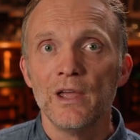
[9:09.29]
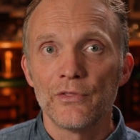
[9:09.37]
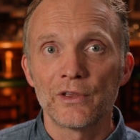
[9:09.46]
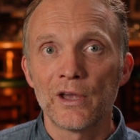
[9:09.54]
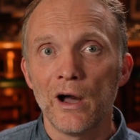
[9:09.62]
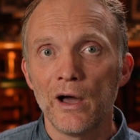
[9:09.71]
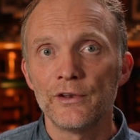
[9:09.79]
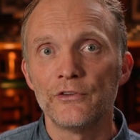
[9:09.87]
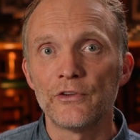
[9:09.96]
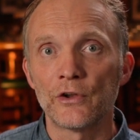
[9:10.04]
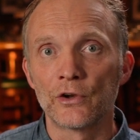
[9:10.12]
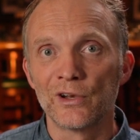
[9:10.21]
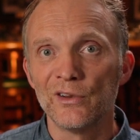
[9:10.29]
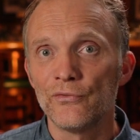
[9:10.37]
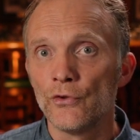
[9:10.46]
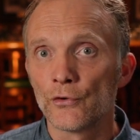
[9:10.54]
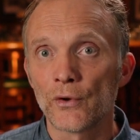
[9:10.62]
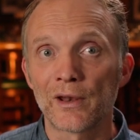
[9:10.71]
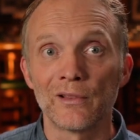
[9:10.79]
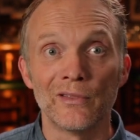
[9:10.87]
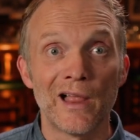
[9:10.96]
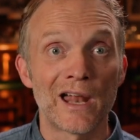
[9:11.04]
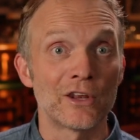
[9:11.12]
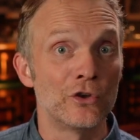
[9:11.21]
The con is that you're going to filter out a
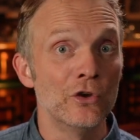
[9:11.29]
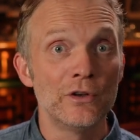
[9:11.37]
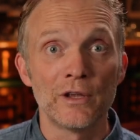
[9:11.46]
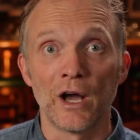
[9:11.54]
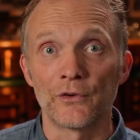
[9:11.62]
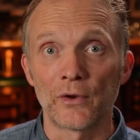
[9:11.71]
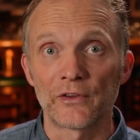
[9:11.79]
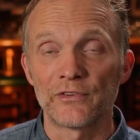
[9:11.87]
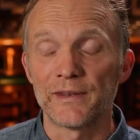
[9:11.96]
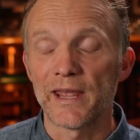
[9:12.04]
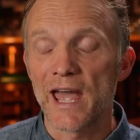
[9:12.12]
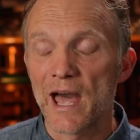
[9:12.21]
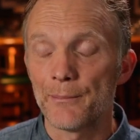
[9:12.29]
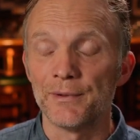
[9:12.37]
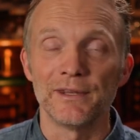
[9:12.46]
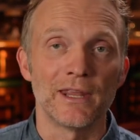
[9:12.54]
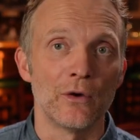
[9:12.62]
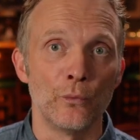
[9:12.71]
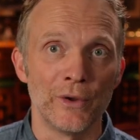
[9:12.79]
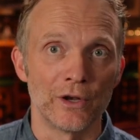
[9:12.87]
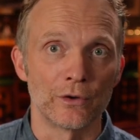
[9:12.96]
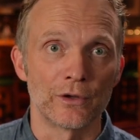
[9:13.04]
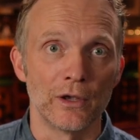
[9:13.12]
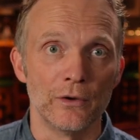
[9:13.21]
lot of good contracts that happen to get
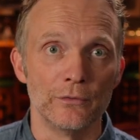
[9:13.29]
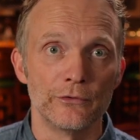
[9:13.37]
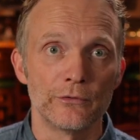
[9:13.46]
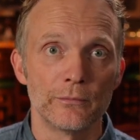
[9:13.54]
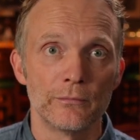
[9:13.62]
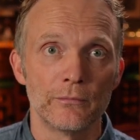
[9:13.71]
weird codes.